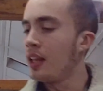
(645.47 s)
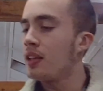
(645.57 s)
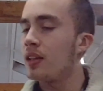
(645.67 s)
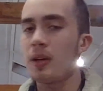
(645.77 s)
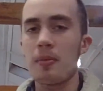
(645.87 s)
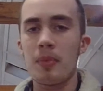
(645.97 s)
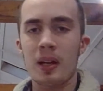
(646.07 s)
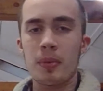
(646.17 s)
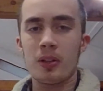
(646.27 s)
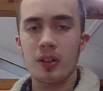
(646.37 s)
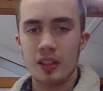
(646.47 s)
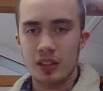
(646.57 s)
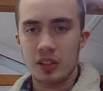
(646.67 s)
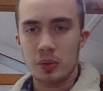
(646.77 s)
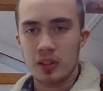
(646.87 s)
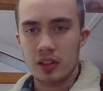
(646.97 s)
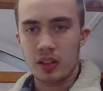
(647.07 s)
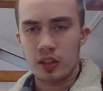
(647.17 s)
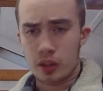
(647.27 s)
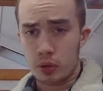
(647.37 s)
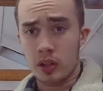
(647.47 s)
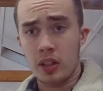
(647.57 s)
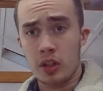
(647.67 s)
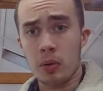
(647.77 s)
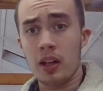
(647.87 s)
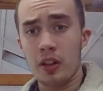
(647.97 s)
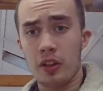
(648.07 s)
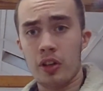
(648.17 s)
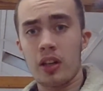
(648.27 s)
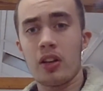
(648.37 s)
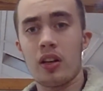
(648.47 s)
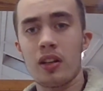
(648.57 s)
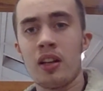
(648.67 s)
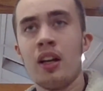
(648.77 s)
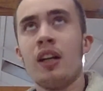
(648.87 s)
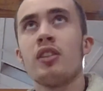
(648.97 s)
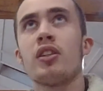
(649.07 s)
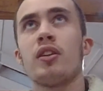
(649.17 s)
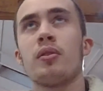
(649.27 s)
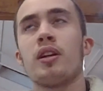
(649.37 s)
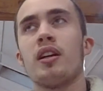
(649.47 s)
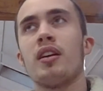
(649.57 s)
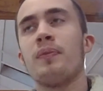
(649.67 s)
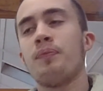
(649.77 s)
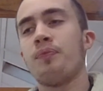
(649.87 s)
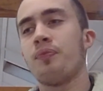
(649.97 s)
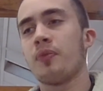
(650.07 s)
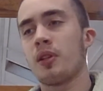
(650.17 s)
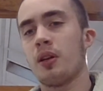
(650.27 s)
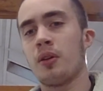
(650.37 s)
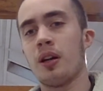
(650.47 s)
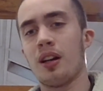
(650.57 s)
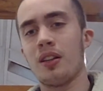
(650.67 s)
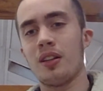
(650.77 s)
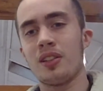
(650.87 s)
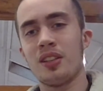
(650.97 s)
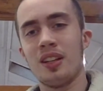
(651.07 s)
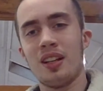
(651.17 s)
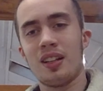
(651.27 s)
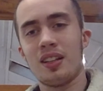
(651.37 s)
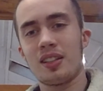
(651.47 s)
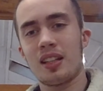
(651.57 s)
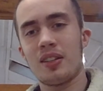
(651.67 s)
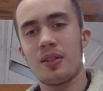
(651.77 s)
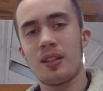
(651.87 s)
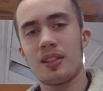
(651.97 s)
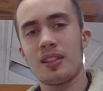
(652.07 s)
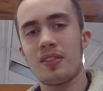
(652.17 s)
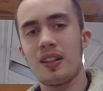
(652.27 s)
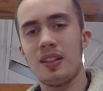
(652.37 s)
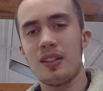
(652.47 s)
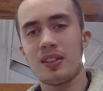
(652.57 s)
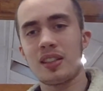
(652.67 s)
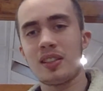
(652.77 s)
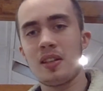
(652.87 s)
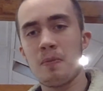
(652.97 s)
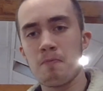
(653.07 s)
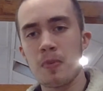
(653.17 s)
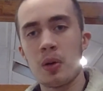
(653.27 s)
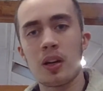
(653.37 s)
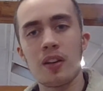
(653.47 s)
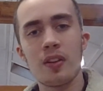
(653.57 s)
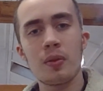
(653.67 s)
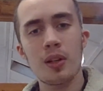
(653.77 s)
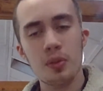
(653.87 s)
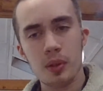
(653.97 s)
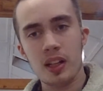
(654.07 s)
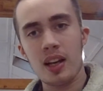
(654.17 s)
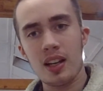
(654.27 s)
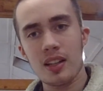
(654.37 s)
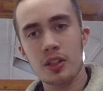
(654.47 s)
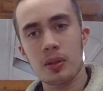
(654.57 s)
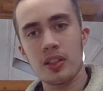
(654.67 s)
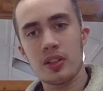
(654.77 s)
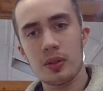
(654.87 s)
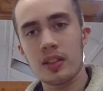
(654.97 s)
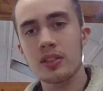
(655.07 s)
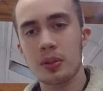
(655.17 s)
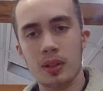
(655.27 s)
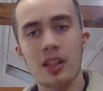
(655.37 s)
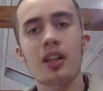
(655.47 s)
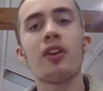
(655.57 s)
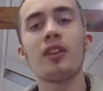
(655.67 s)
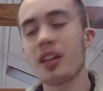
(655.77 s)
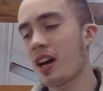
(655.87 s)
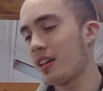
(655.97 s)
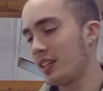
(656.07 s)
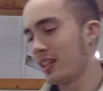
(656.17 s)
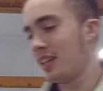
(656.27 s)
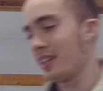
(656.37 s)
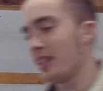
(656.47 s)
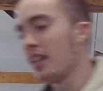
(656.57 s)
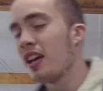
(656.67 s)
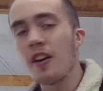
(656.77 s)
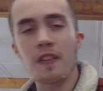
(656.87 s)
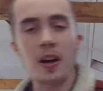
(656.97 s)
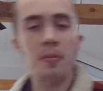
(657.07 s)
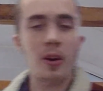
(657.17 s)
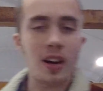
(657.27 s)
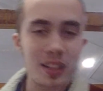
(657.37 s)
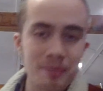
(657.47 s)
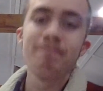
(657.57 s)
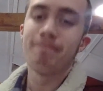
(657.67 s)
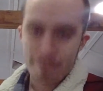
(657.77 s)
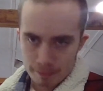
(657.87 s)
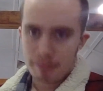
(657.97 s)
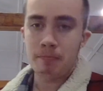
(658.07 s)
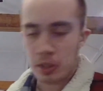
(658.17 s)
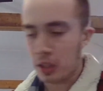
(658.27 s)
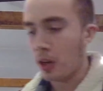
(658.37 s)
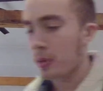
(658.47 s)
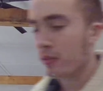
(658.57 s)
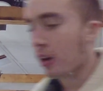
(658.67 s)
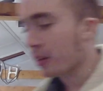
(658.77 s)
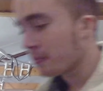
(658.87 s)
And we have Mike Mulligan's. This was a 20 to $30. So we're at, oh god, I lost count. We're at 70, 60. Whatever it was, we're gonna add 20 to it. So we're gonna call it 90. If I'm wrong, just call me wrong.